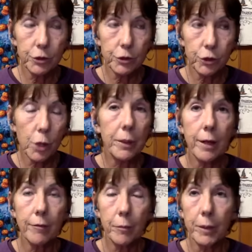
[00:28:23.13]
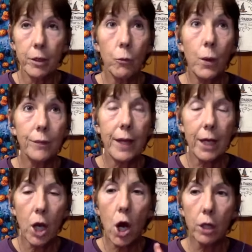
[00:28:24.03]
German government, or what they
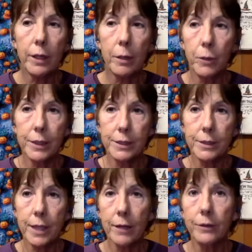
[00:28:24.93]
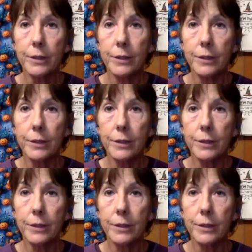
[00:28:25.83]
call him, what his title